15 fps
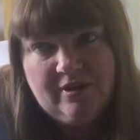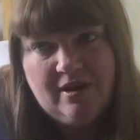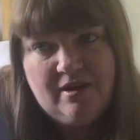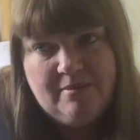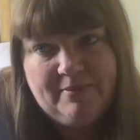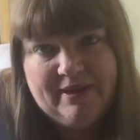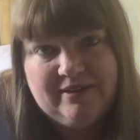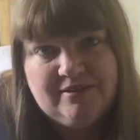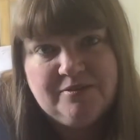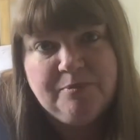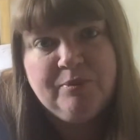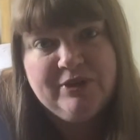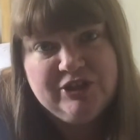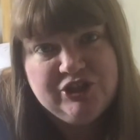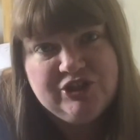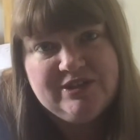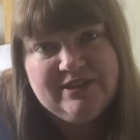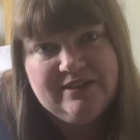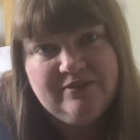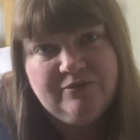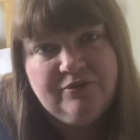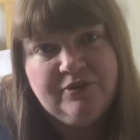and
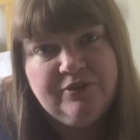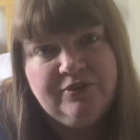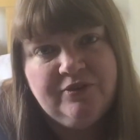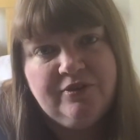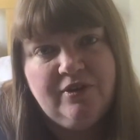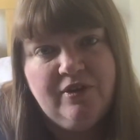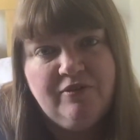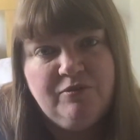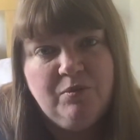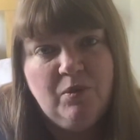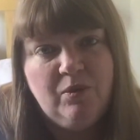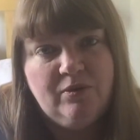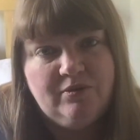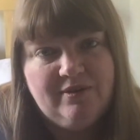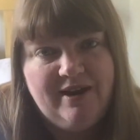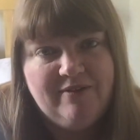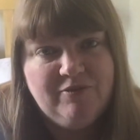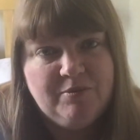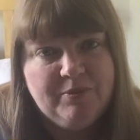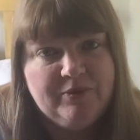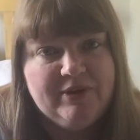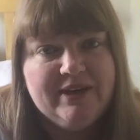appreciative of what
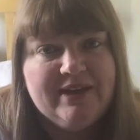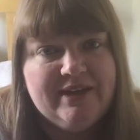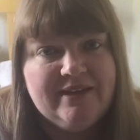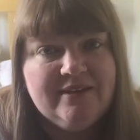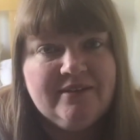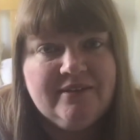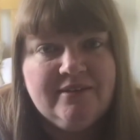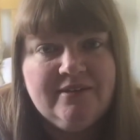everybody